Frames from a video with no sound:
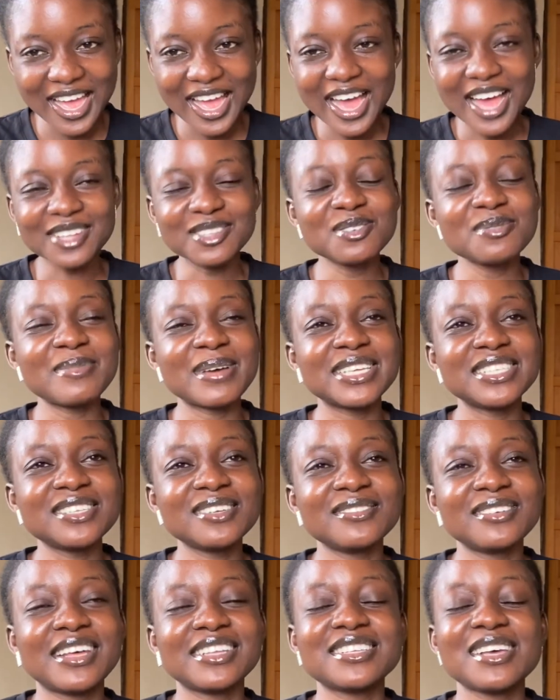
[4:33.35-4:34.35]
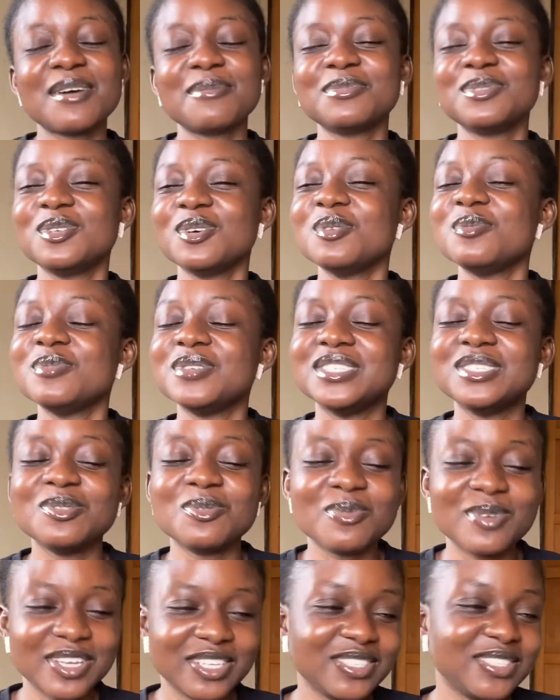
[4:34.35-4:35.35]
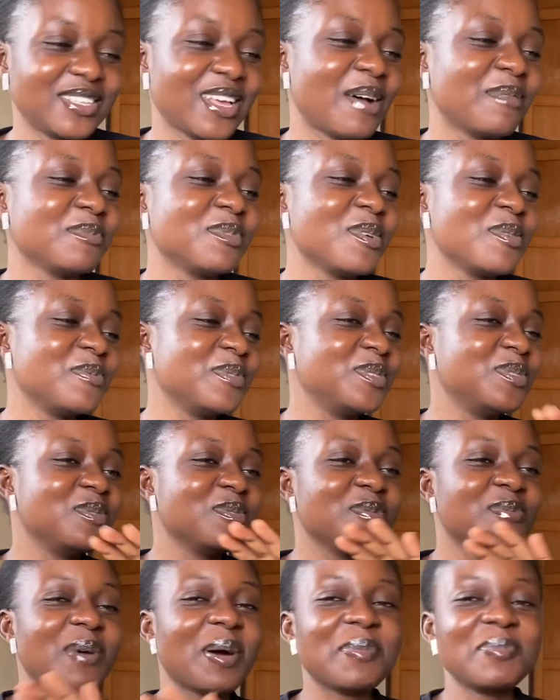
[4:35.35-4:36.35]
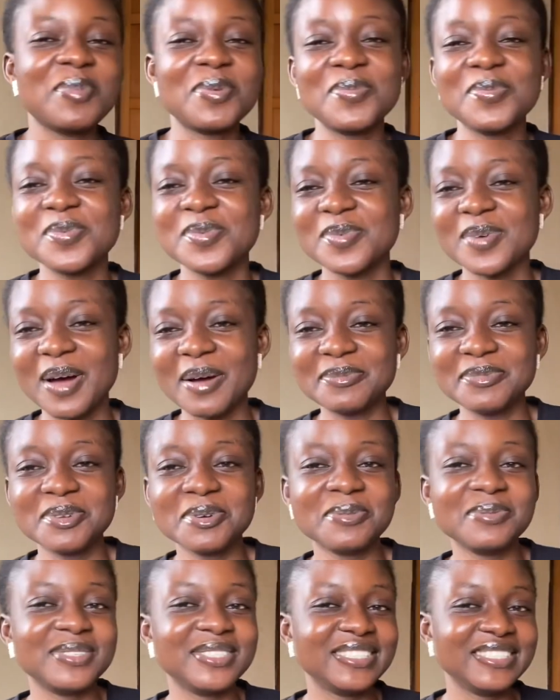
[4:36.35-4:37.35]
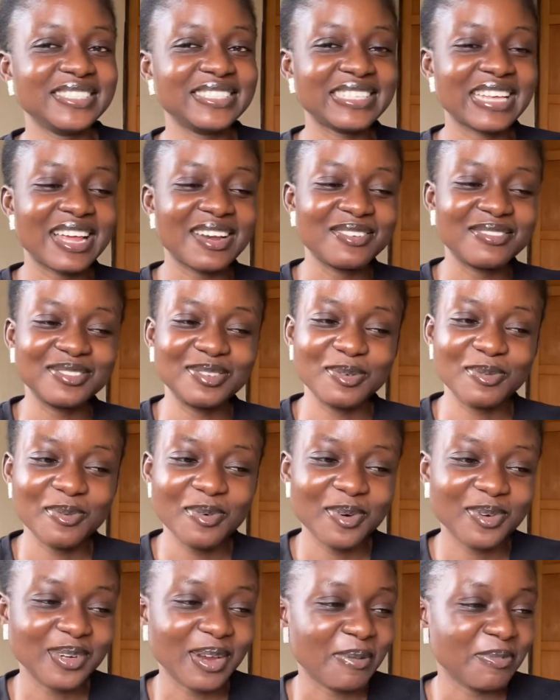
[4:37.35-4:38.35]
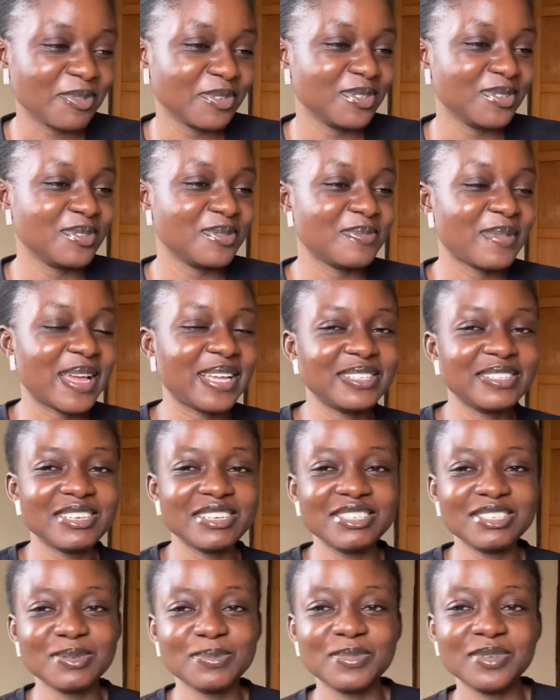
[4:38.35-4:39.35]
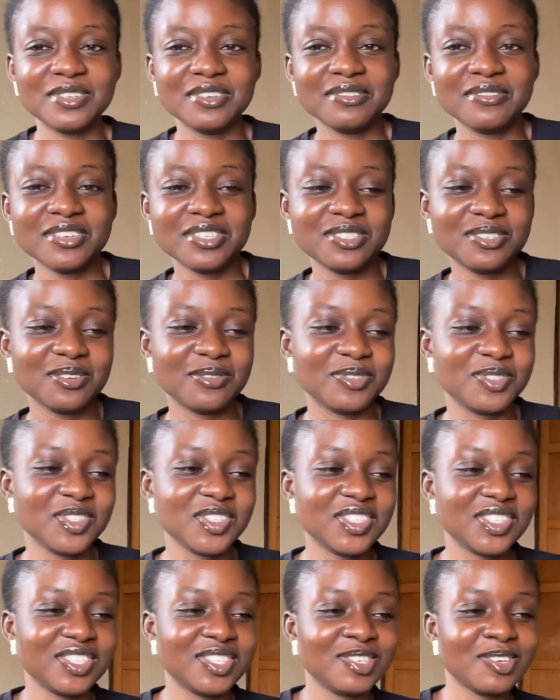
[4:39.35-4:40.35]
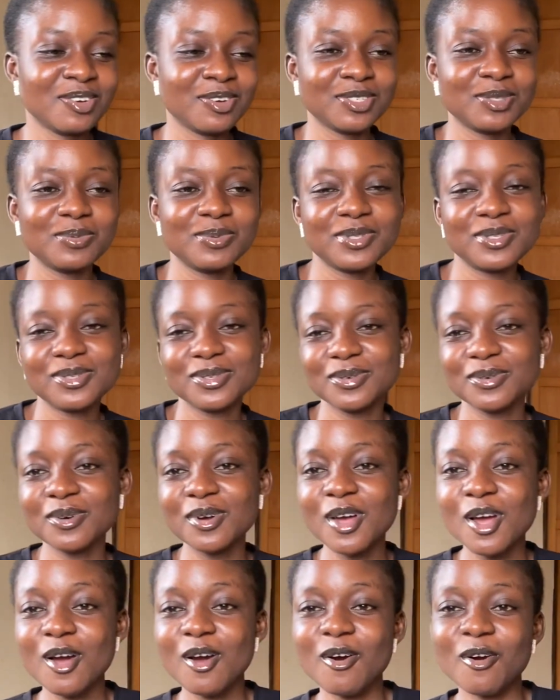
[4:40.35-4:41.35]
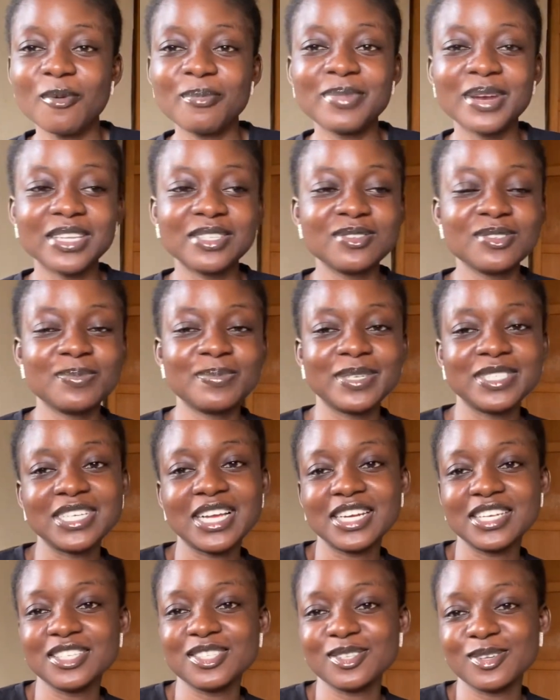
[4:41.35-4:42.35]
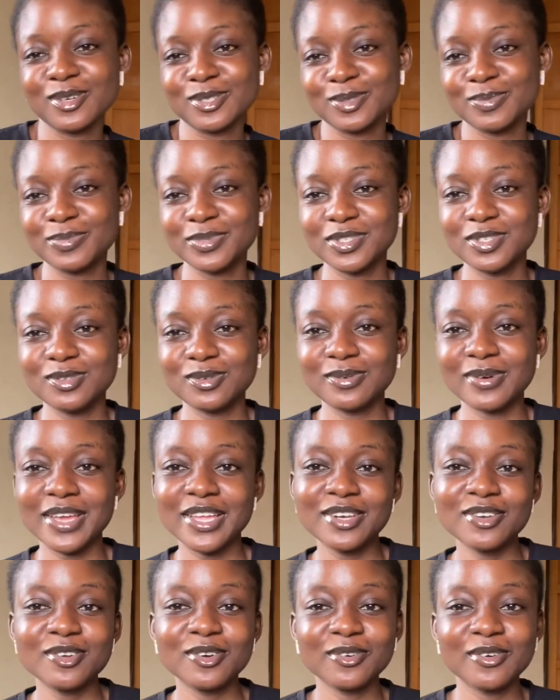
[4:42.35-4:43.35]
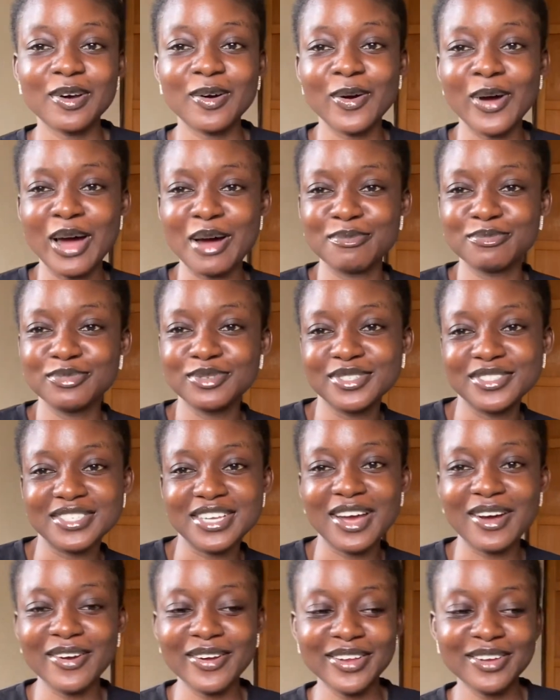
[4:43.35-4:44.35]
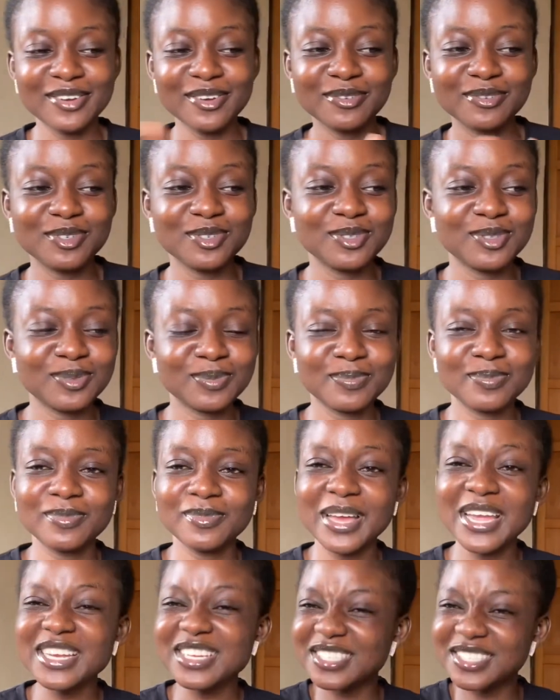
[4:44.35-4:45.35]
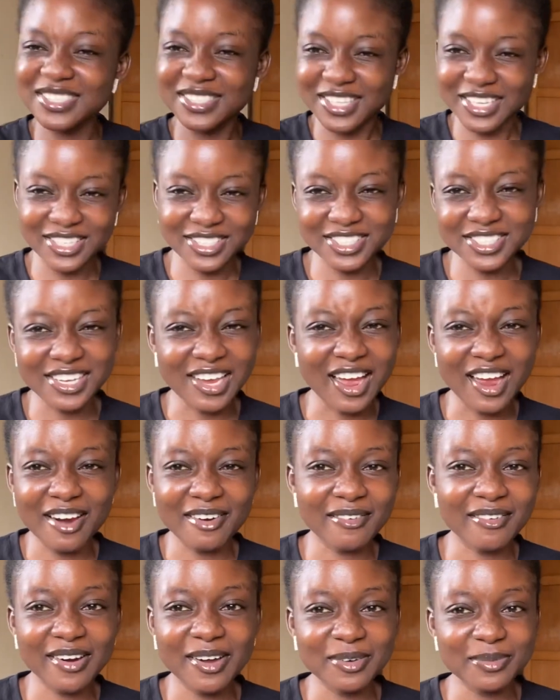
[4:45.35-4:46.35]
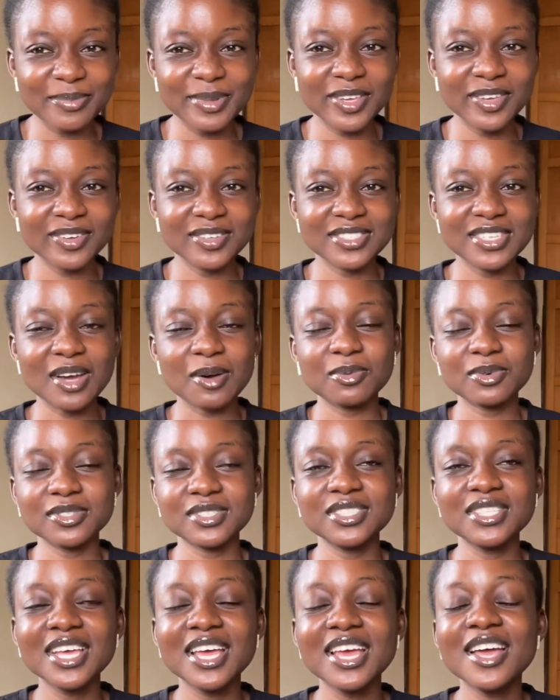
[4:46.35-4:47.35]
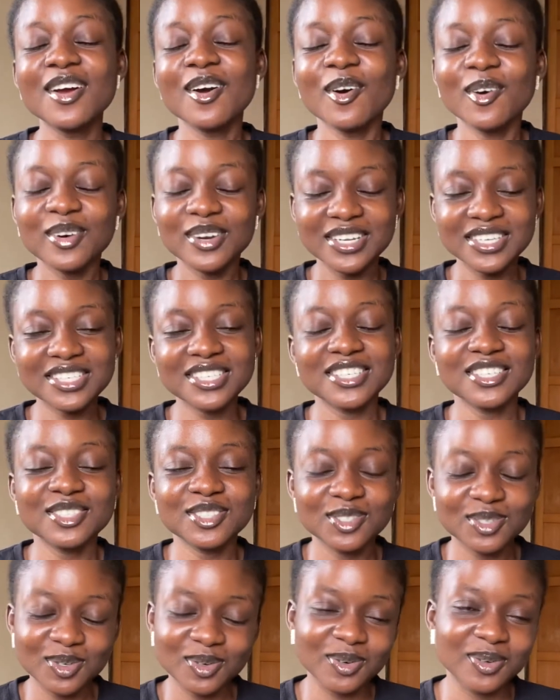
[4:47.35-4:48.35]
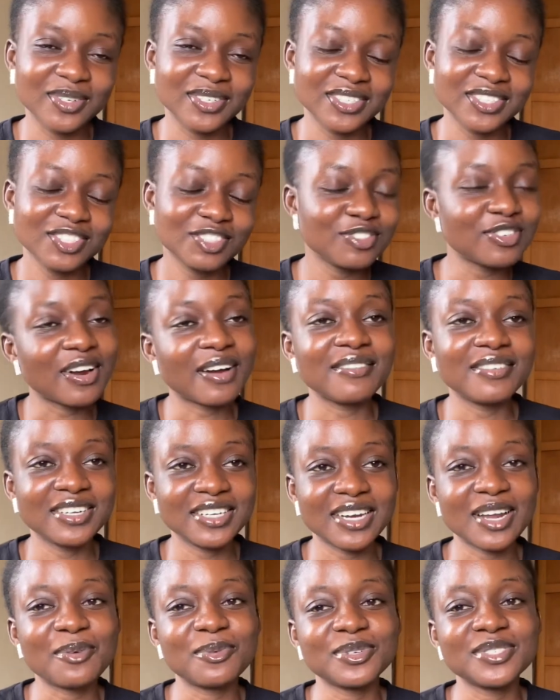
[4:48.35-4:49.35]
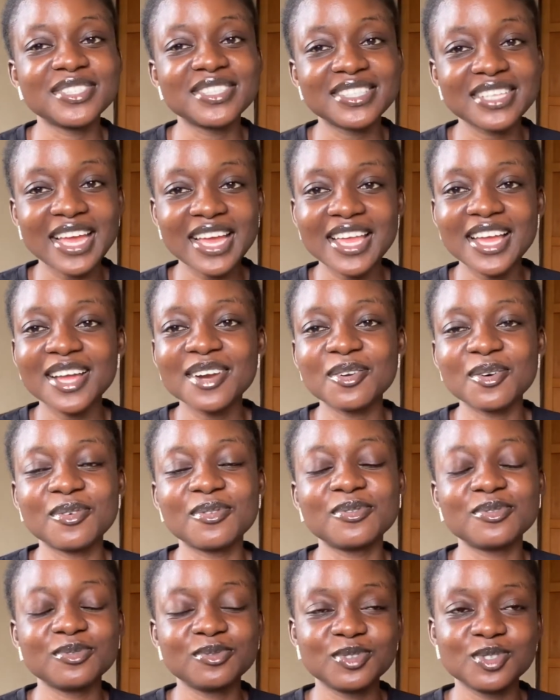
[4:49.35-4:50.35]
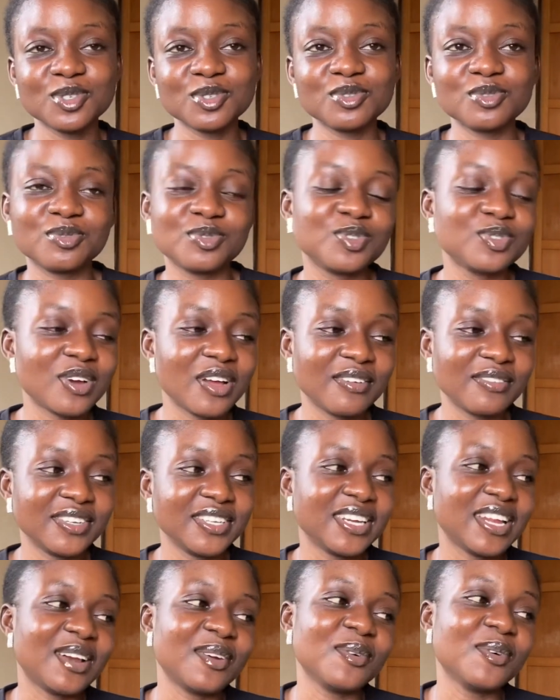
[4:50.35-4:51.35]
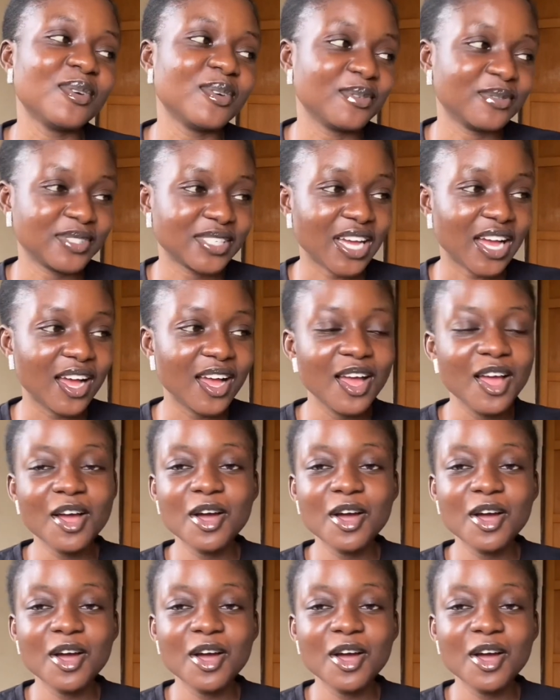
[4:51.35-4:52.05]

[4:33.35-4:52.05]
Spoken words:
I told myself that I'm done with the West, I'm done with Yoruba people, I'm done with this side of the world. I'm going to do my internship in University of Just Teaching Hospital or Plateau Specialist Hospital, or Abuja, or any of those, any state around, because I was honestly done traveling. I was tired of just traveling and all of that.